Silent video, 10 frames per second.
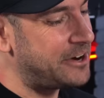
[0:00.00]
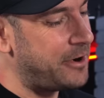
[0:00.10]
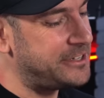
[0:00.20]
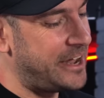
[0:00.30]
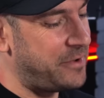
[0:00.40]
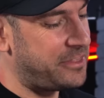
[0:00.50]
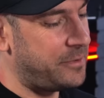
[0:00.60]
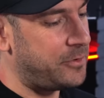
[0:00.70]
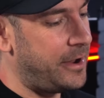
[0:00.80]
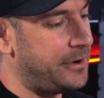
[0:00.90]
I rotate my
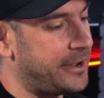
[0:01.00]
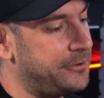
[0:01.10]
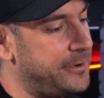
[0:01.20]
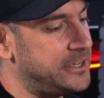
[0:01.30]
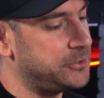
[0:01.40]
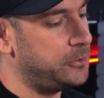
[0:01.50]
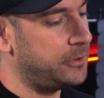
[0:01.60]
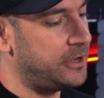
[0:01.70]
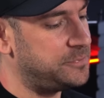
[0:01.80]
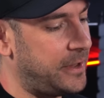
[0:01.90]
thumb around, I can reach all
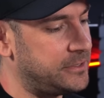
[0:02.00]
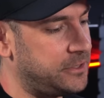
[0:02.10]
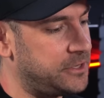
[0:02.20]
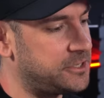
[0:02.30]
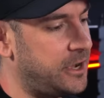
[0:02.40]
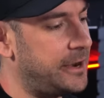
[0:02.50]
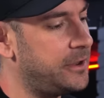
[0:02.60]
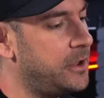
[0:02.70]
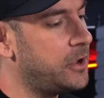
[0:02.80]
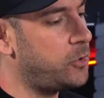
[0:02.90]
of those buttons on the side
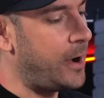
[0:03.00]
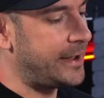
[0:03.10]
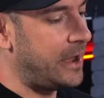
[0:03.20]
quite